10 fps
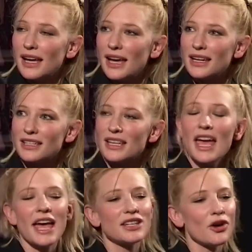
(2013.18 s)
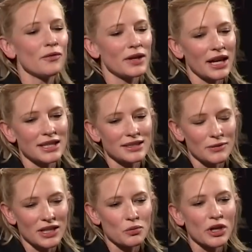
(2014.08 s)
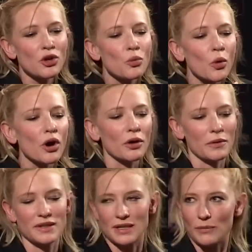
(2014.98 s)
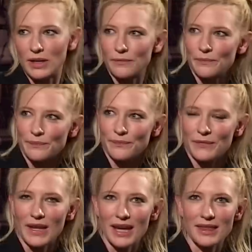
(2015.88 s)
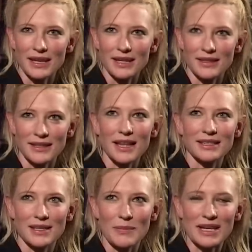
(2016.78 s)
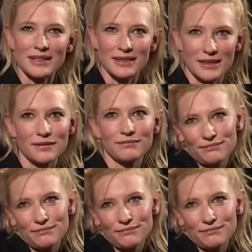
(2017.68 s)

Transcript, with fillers: And it's it's often it's it's when you work with someone, I think that that's the best